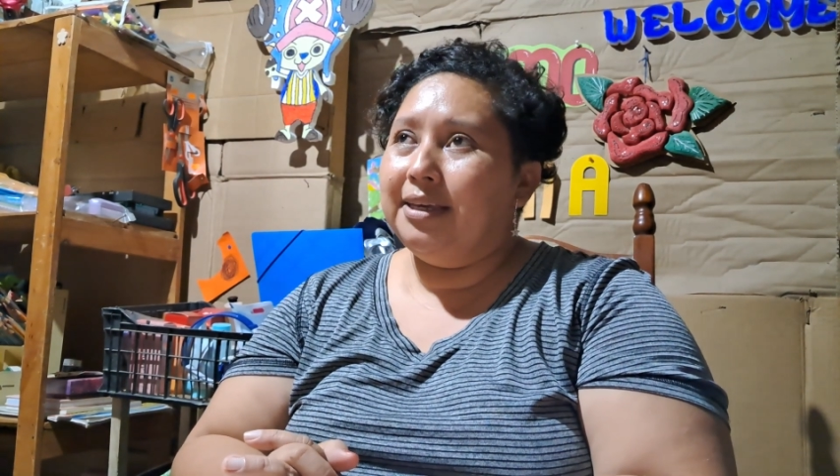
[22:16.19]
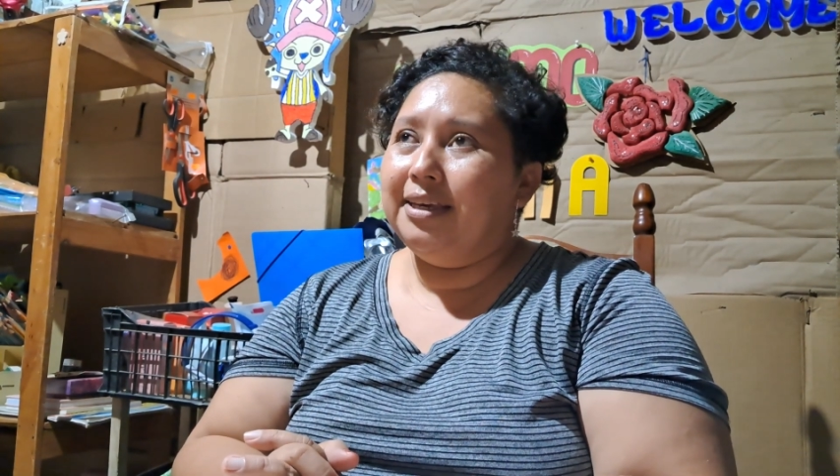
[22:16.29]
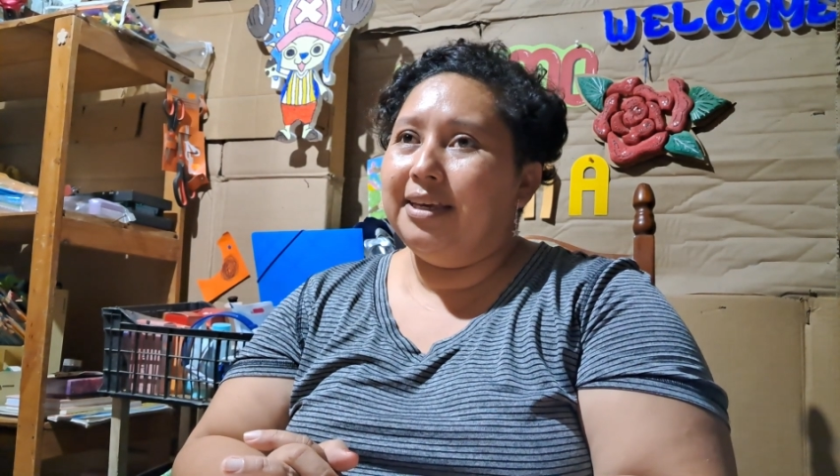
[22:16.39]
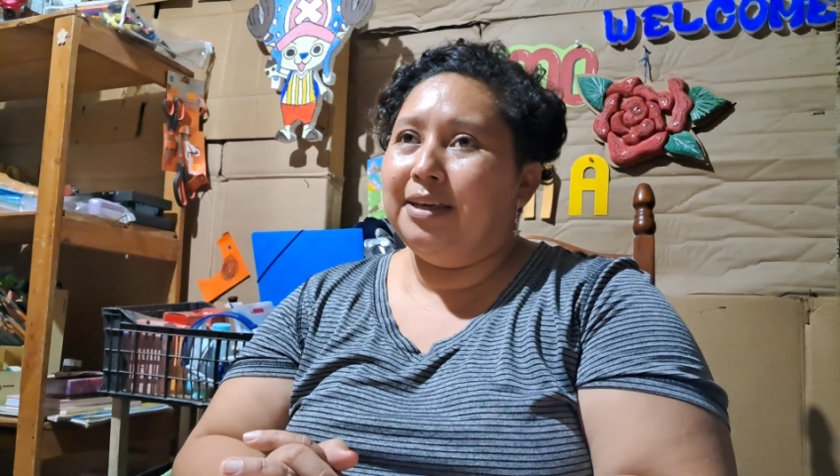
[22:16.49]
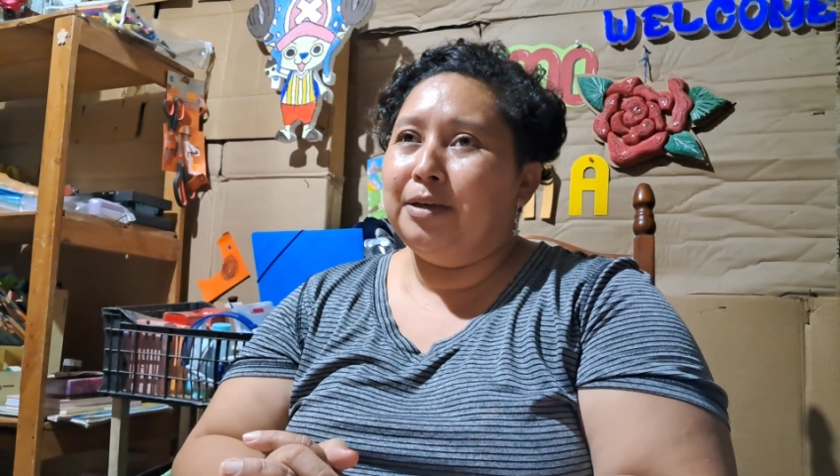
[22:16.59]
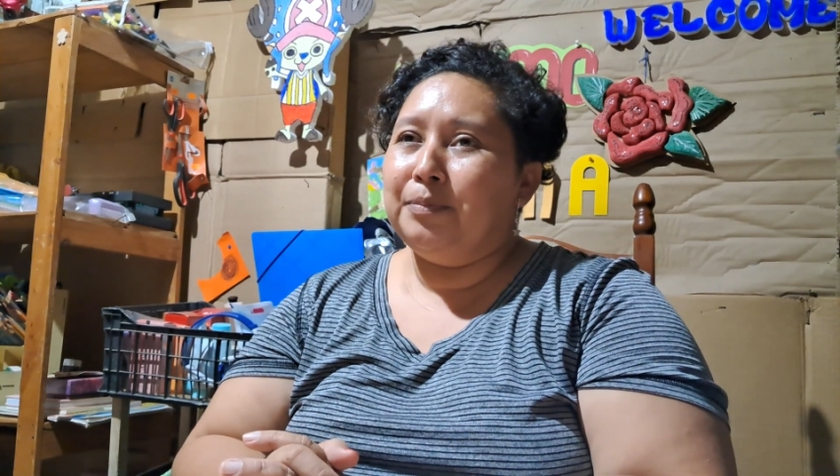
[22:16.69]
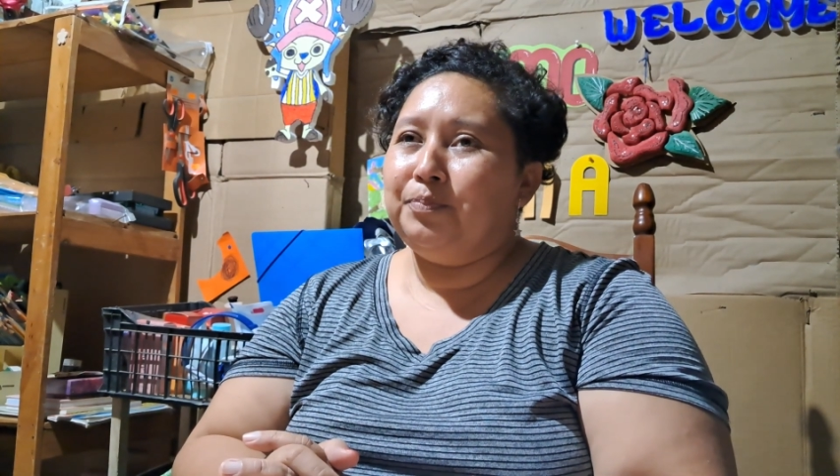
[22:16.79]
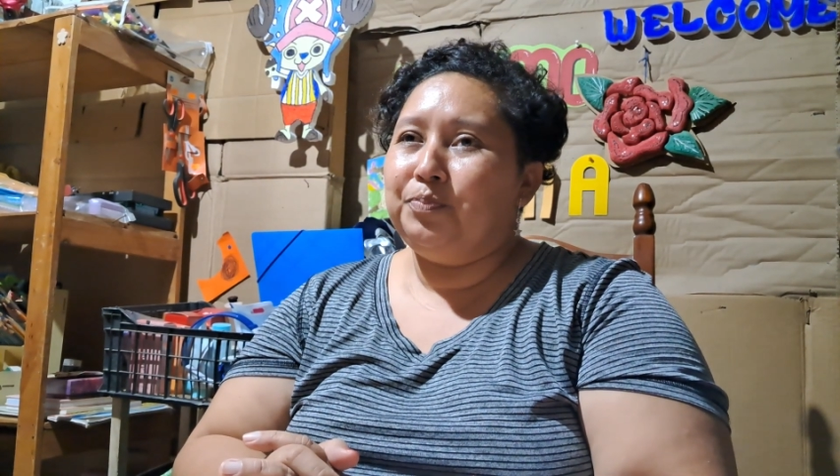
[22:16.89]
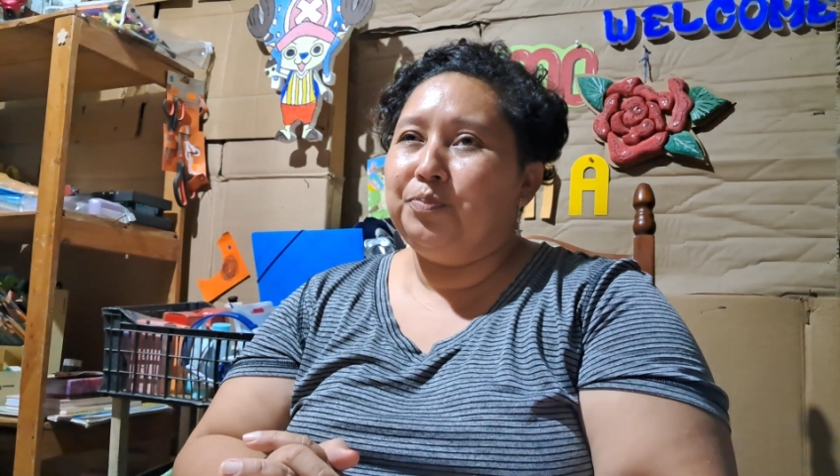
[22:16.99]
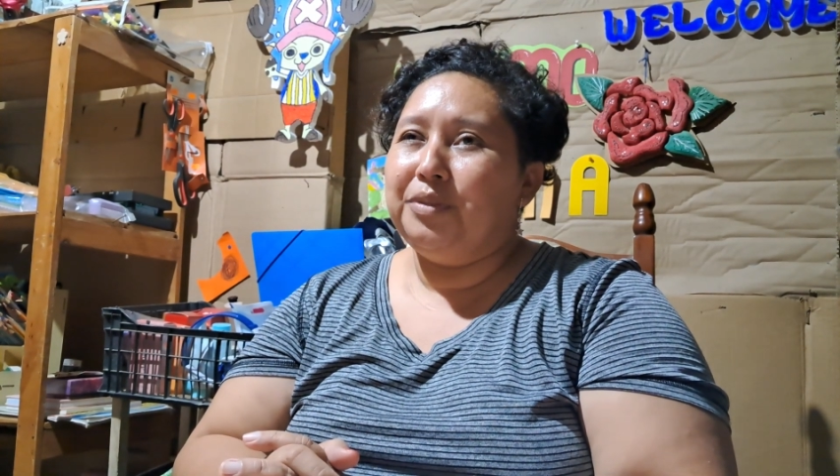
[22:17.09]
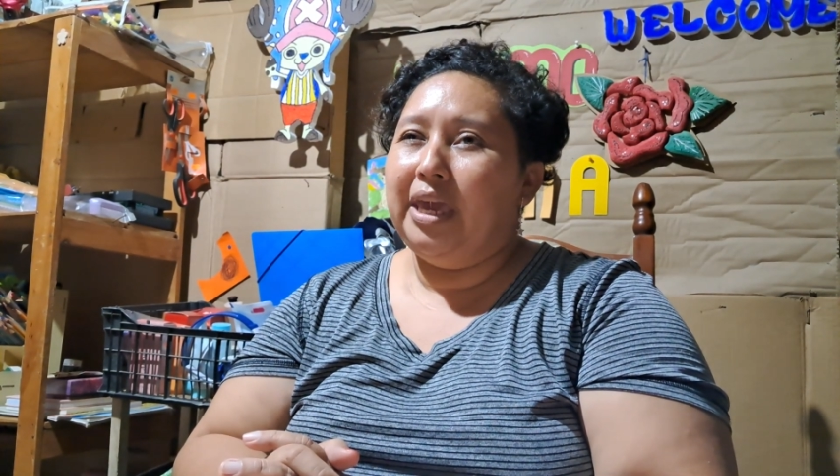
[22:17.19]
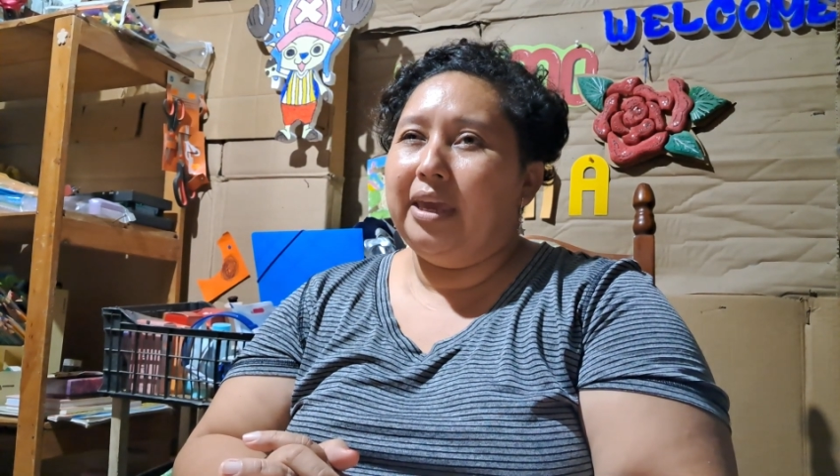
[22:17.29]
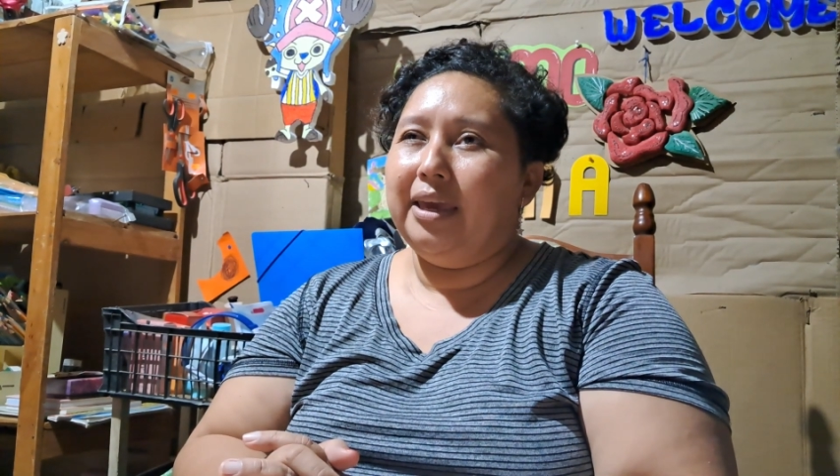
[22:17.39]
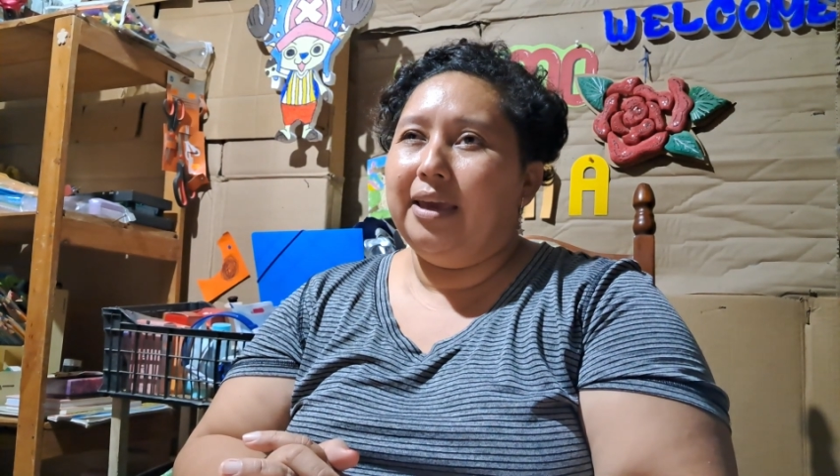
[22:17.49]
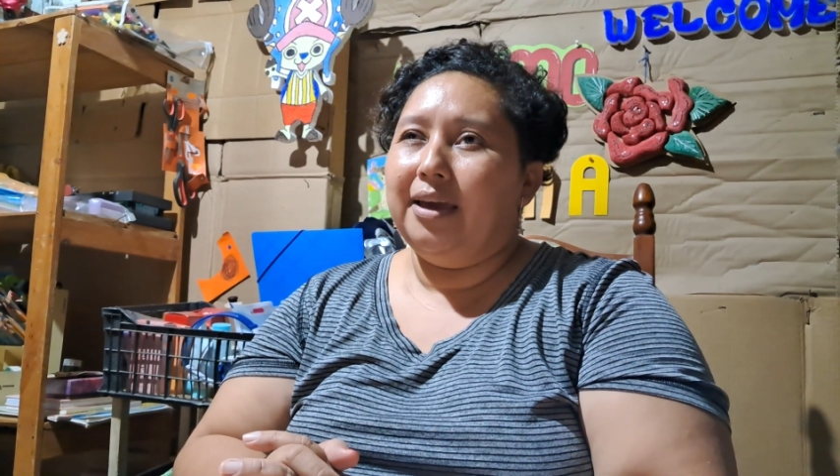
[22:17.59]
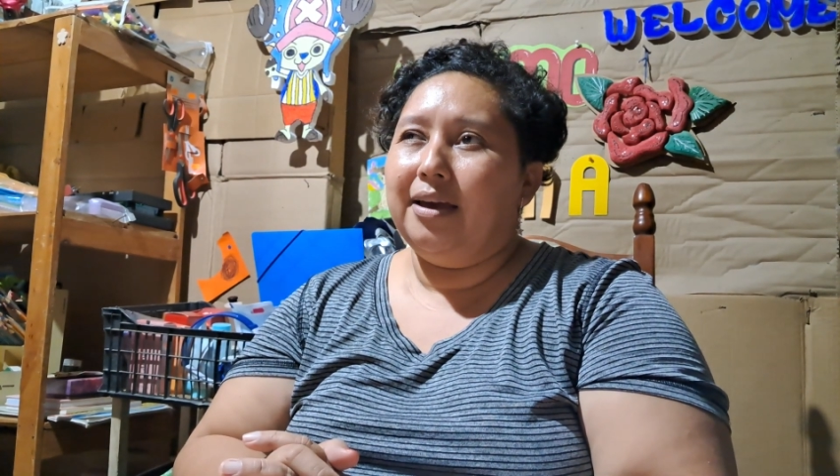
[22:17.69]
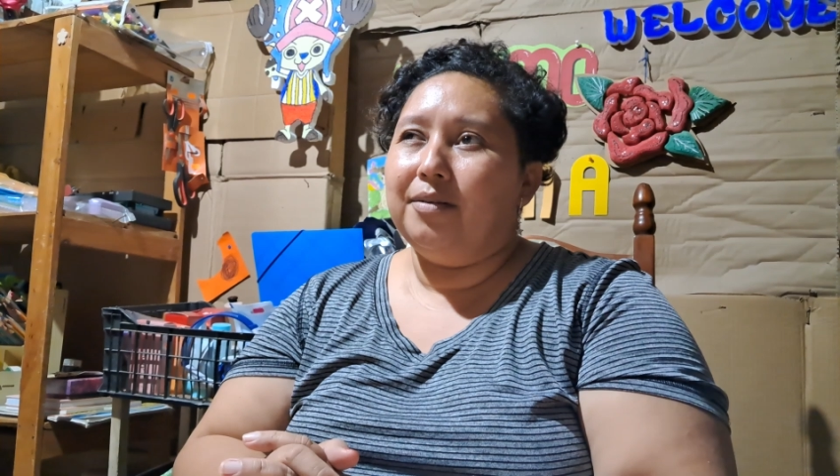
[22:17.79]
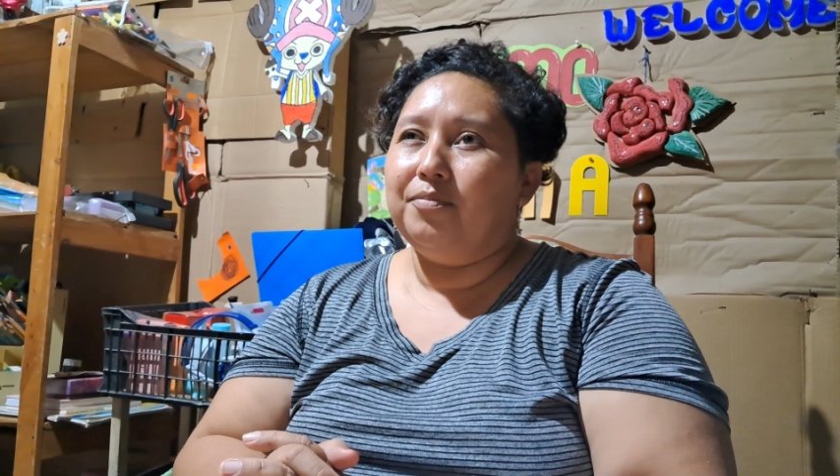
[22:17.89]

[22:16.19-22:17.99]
They